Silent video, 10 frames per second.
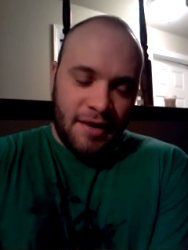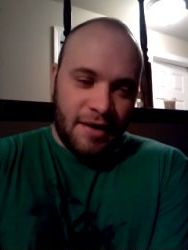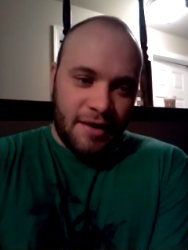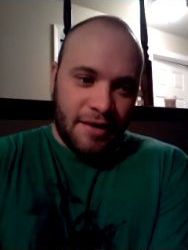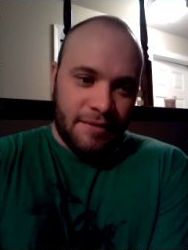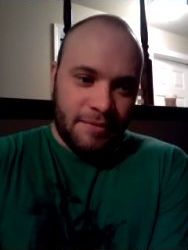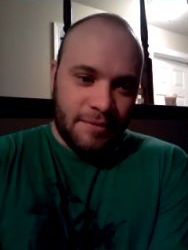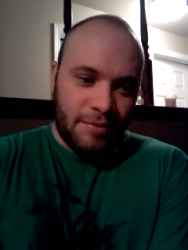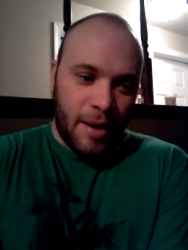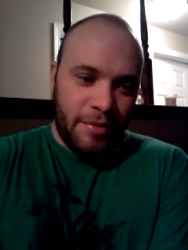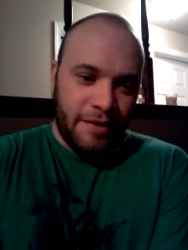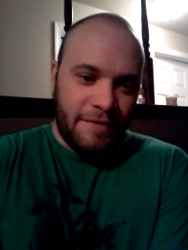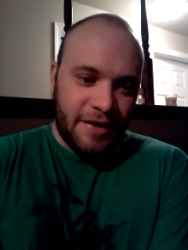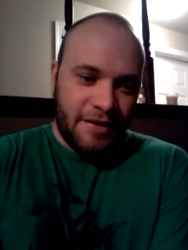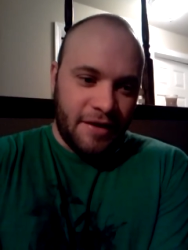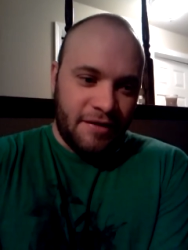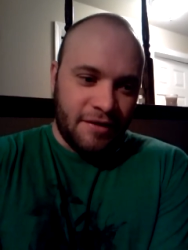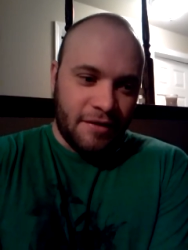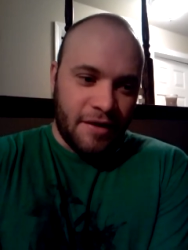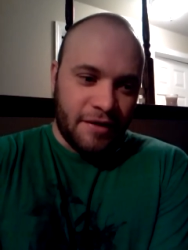uh, probably affecting us
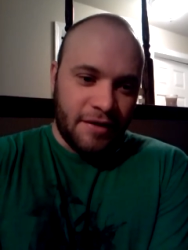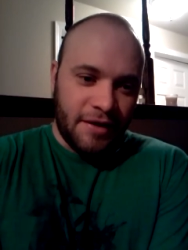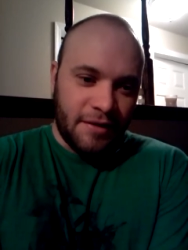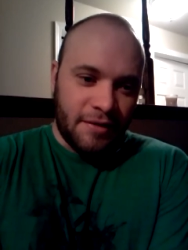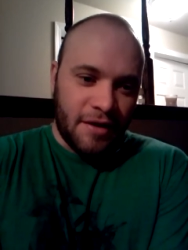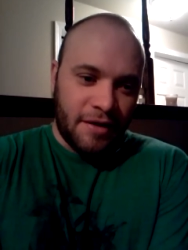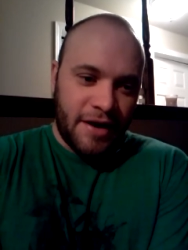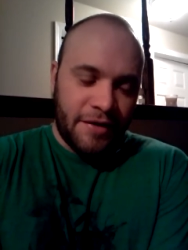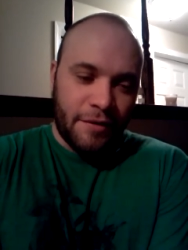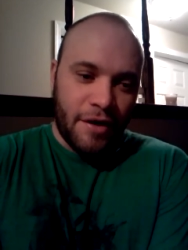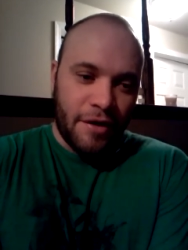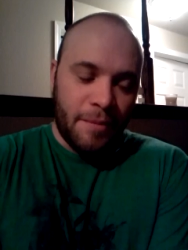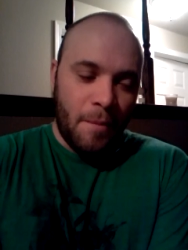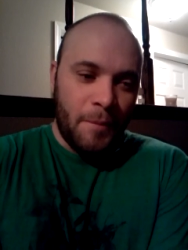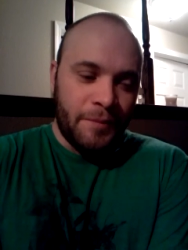in the long longer down the road,